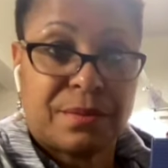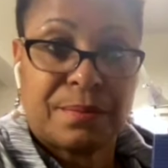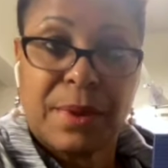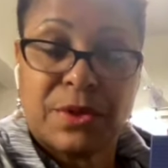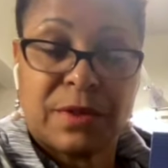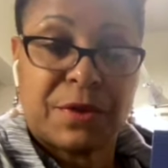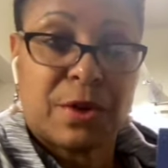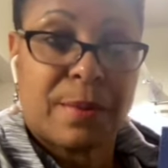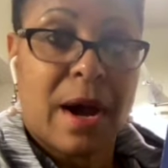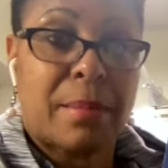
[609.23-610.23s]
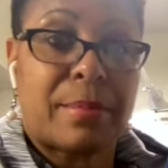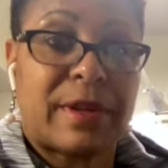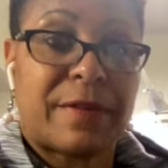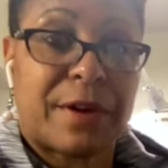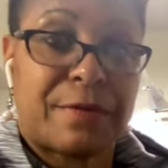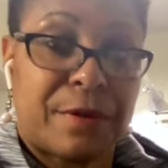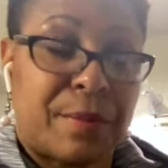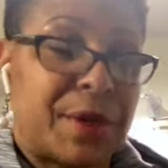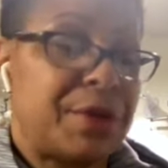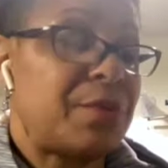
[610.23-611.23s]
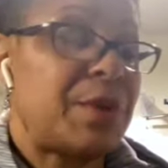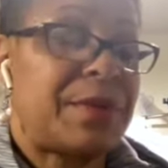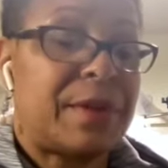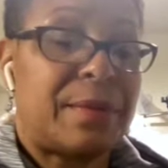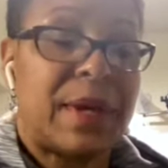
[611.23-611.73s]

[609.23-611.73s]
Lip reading: Most of you are probably very familiar with them,